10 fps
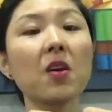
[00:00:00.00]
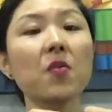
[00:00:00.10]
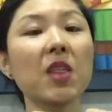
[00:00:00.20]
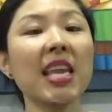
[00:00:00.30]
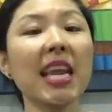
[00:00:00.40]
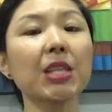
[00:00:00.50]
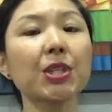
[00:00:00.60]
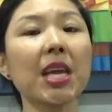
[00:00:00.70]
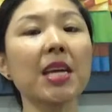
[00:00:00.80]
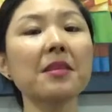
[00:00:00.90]
for the
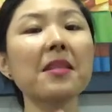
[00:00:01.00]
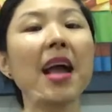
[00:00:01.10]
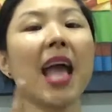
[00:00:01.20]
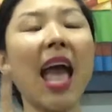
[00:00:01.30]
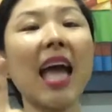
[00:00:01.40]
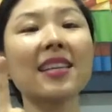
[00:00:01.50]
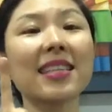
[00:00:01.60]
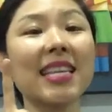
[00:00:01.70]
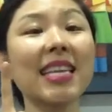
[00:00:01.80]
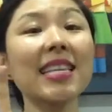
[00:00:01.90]
exhale and
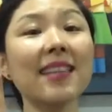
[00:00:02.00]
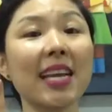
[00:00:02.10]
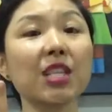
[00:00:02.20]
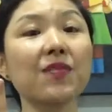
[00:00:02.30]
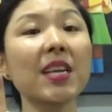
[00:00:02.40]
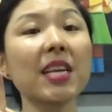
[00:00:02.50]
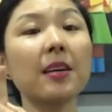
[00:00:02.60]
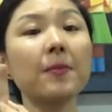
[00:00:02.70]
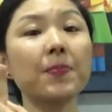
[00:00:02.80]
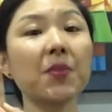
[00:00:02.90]
the index finger